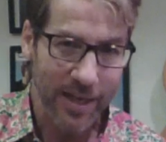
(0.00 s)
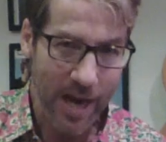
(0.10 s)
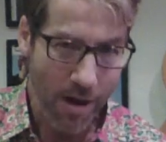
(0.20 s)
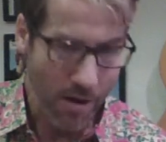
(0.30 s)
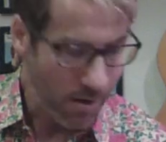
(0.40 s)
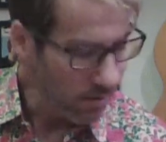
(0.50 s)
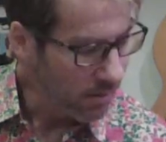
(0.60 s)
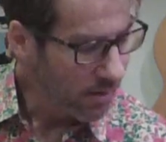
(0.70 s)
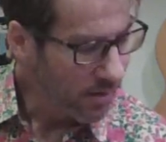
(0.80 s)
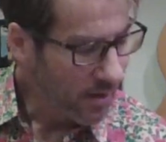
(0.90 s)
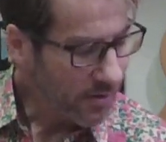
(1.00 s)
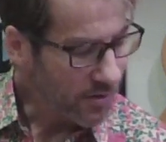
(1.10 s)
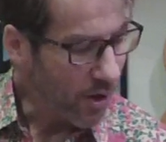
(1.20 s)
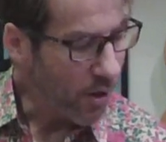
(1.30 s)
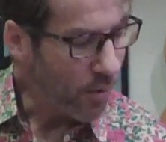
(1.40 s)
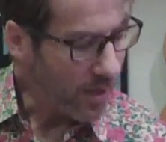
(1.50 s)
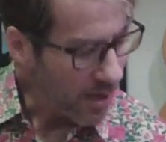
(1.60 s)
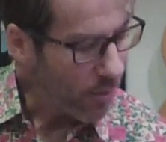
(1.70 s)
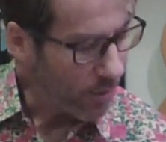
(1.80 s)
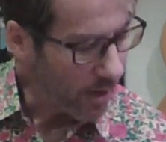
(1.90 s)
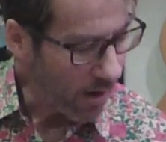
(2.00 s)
an error. So here we